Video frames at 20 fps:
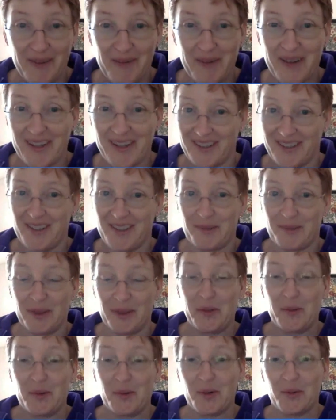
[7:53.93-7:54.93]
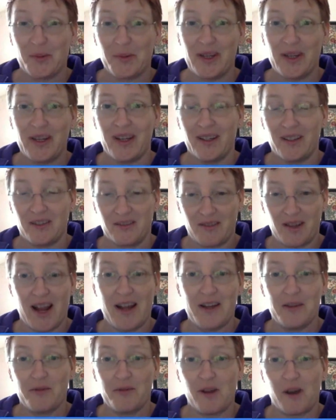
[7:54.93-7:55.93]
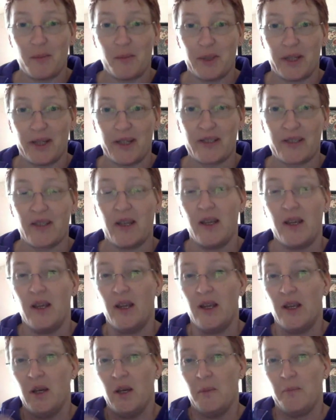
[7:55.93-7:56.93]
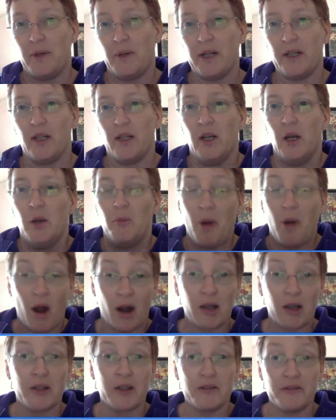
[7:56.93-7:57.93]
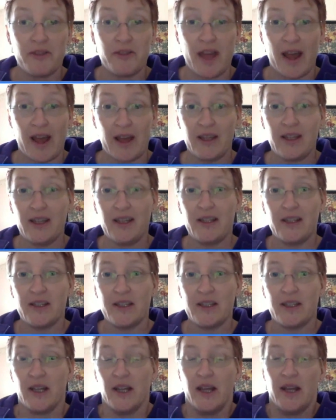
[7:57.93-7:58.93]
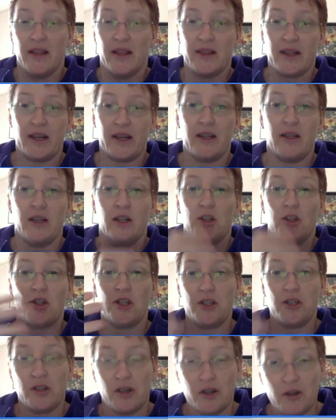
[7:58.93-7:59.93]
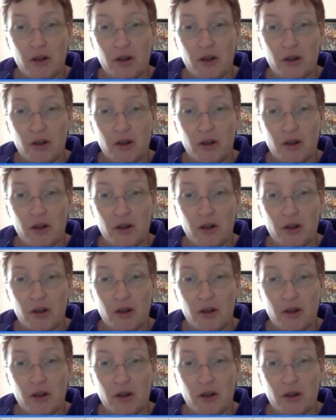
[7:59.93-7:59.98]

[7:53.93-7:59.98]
because it's really worth reading and kind of complex. But part of that is that she's done